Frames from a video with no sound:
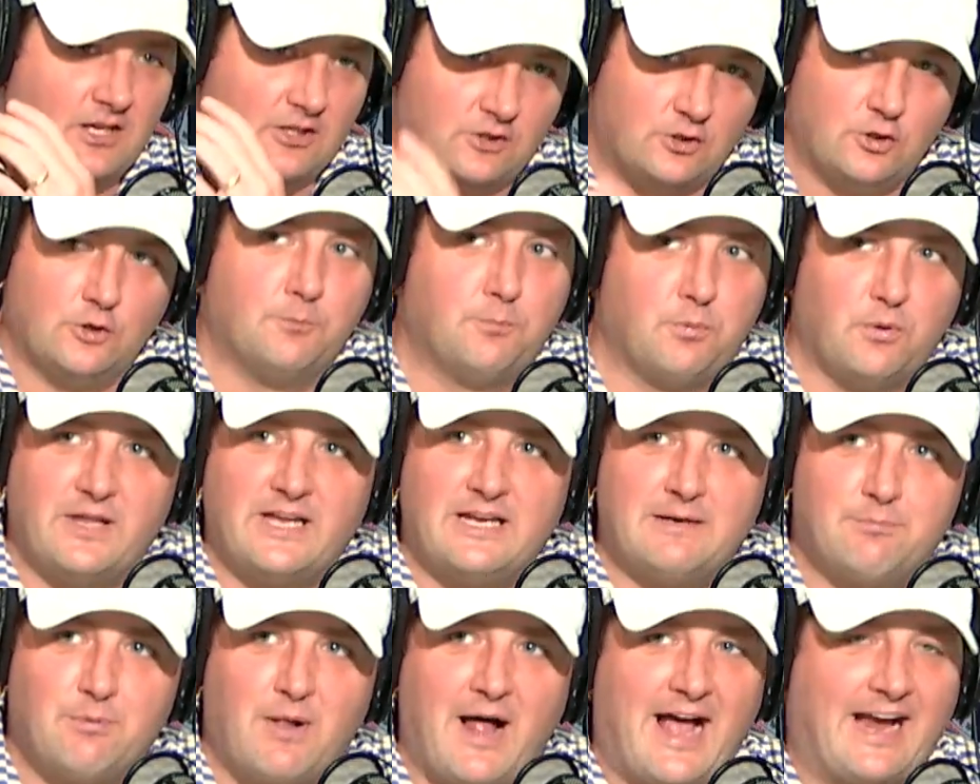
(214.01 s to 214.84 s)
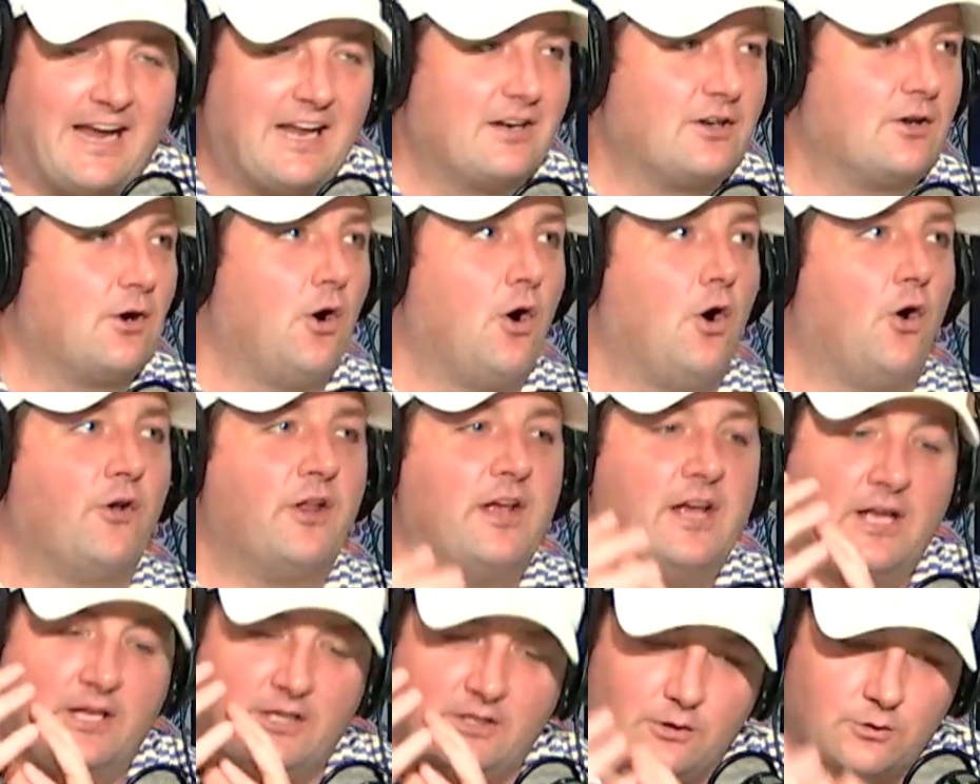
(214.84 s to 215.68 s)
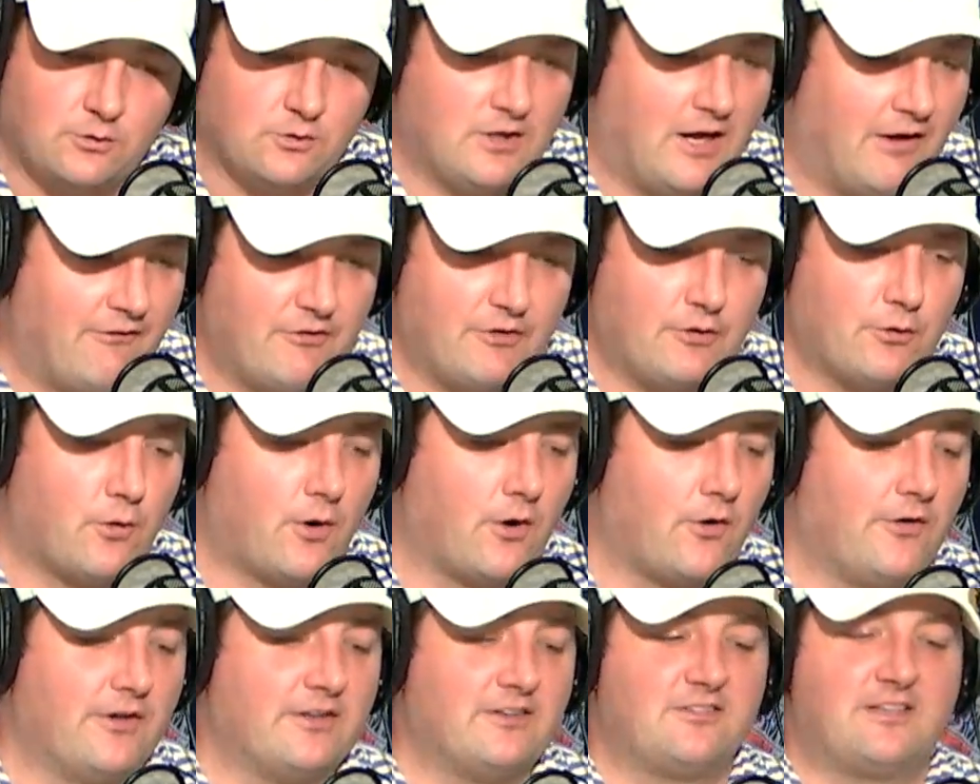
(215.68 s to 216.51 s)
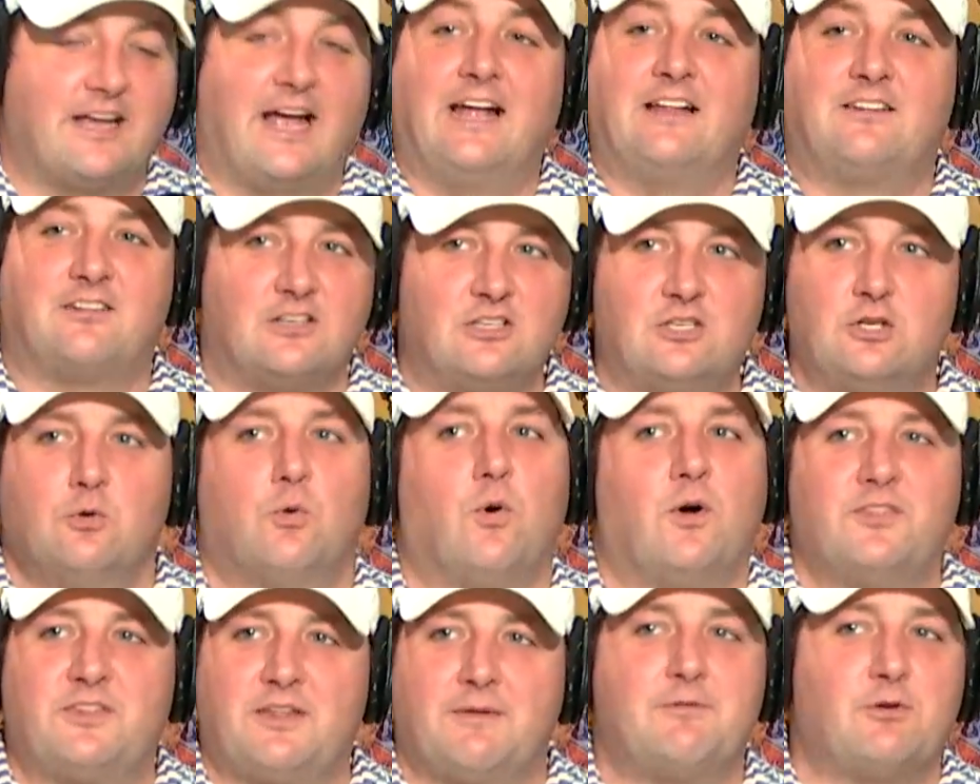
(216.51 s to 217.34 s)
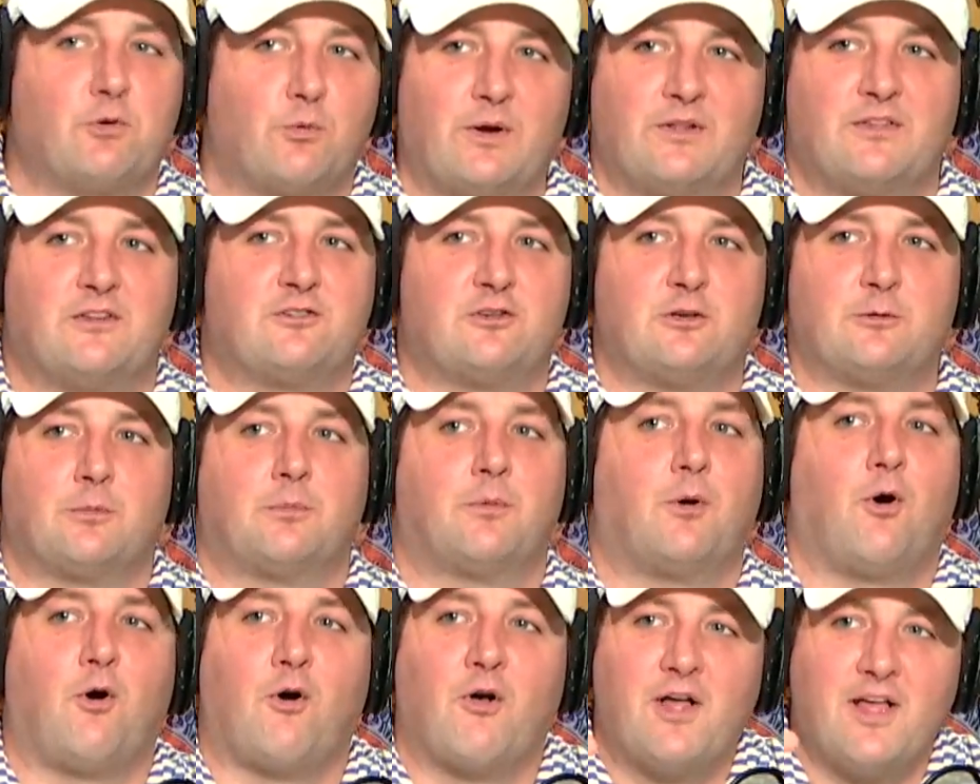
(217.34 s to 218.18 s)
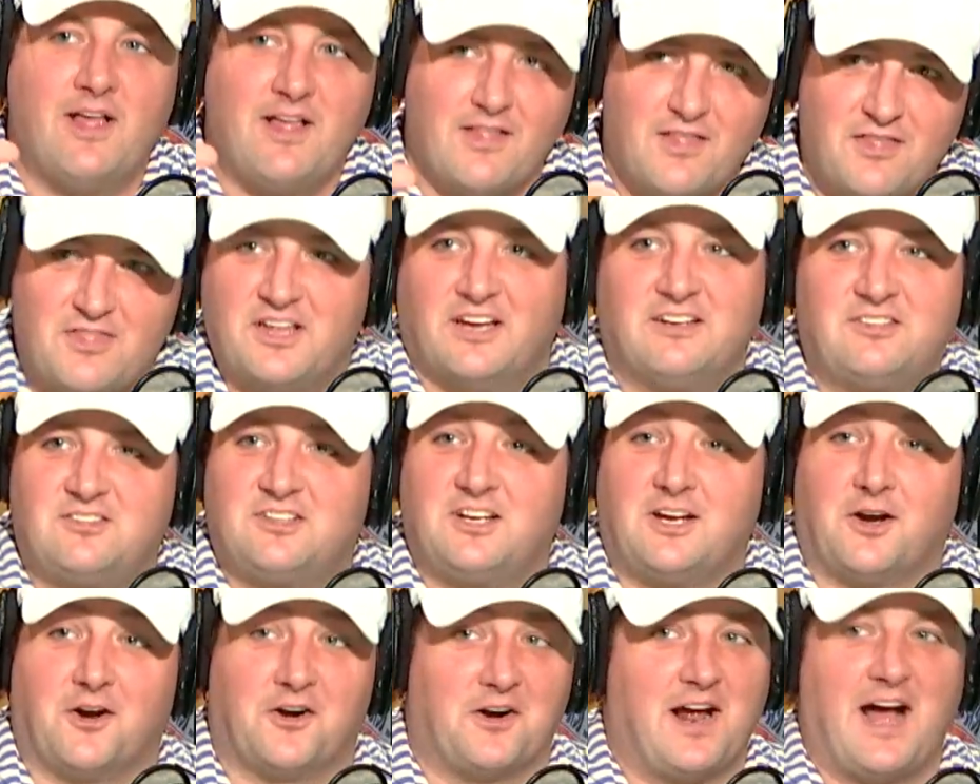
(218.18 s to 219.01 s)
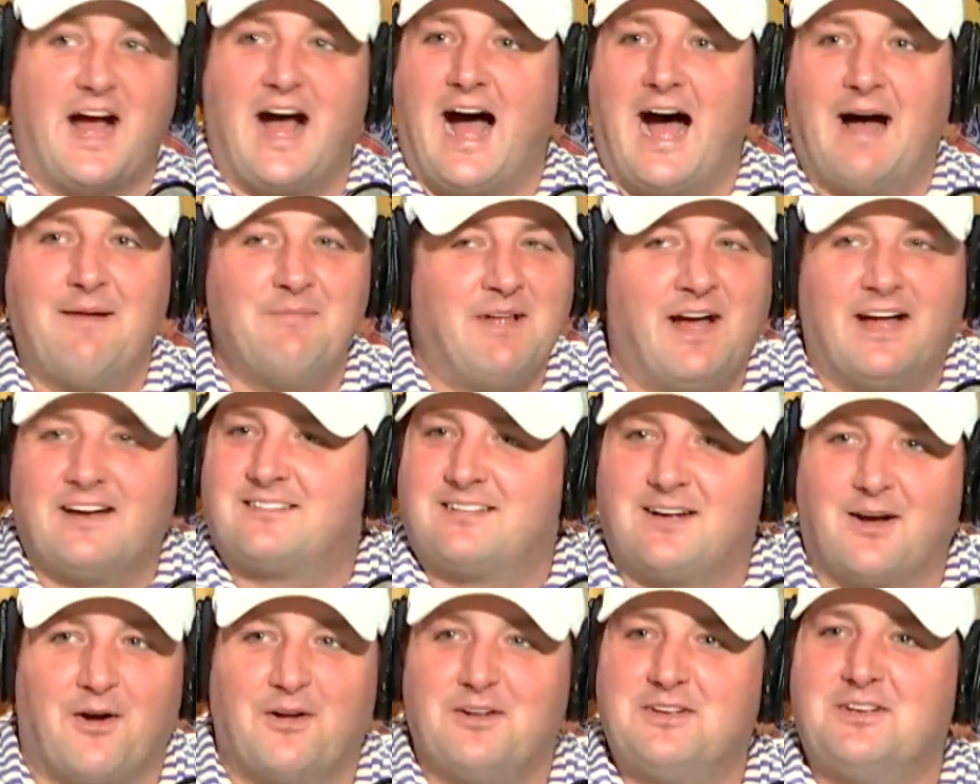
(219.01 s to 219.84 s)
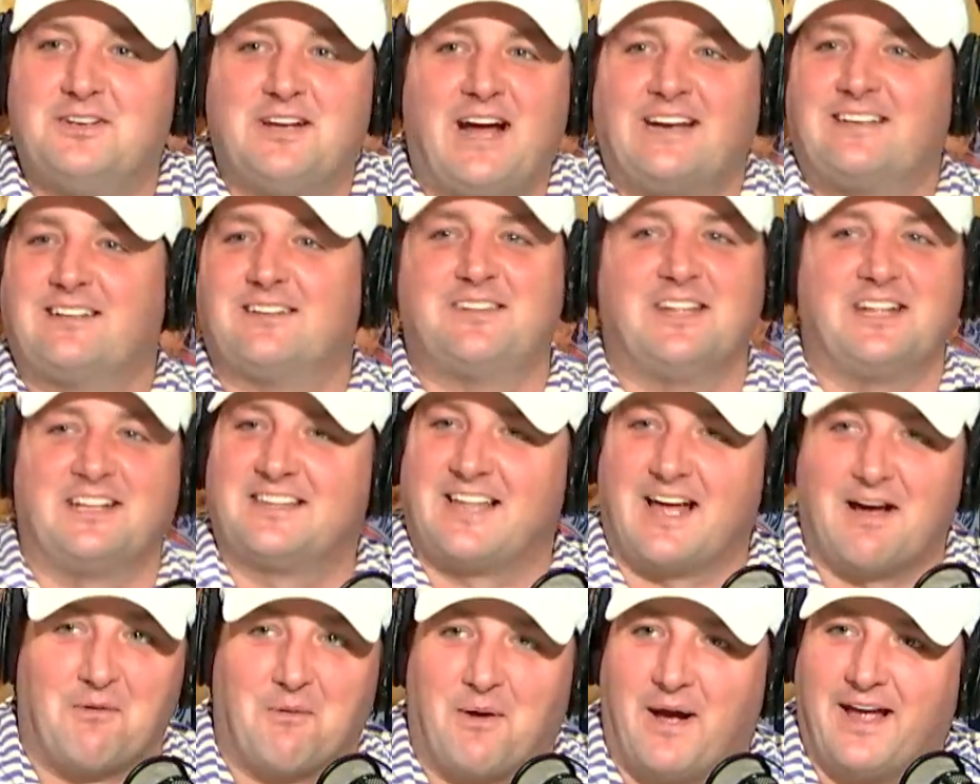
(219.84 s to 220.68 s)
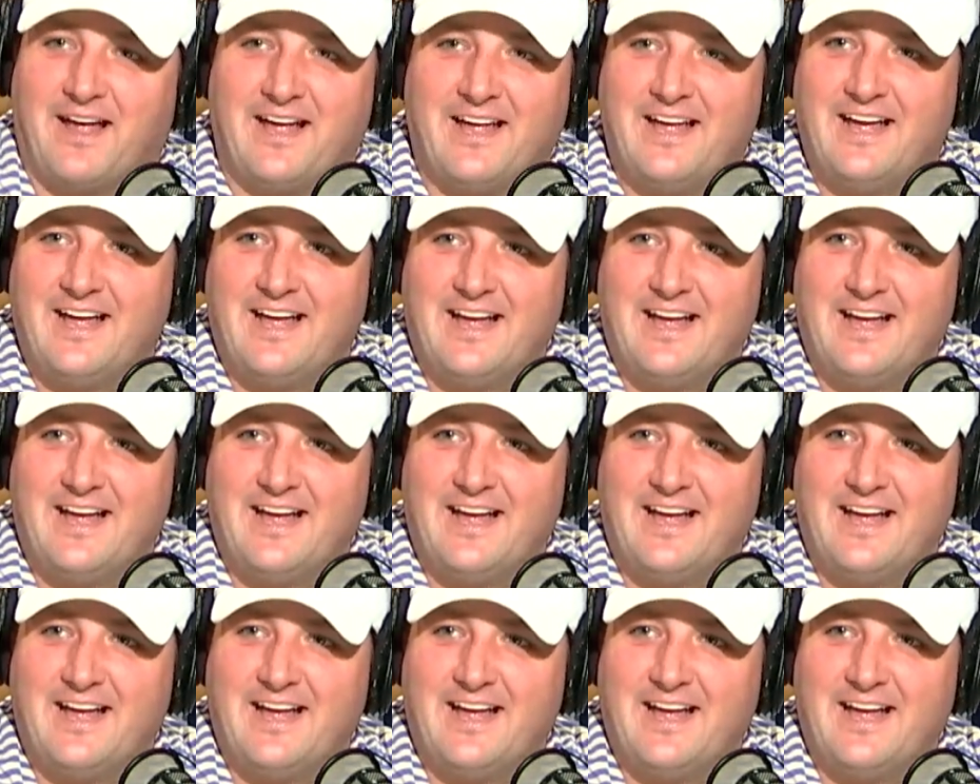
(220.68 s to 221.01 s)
you bleed black and gold, you love the New Orleans Saints, and you want them to win the Super Bowl this year. I'm not telling you not to think that way.